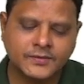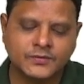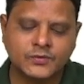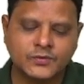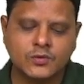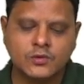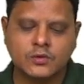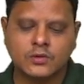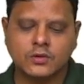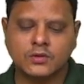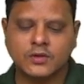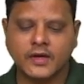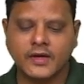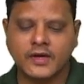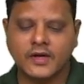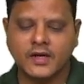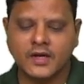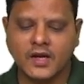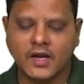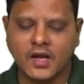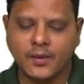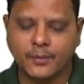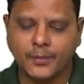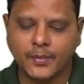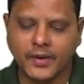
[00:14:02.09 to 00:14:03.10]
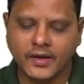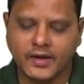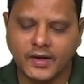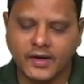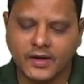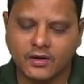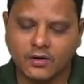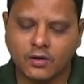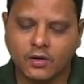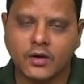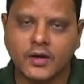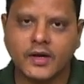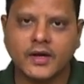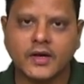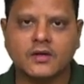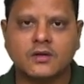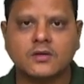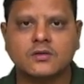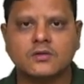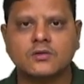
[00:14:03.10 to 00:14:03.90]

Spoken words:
So the independent audit, so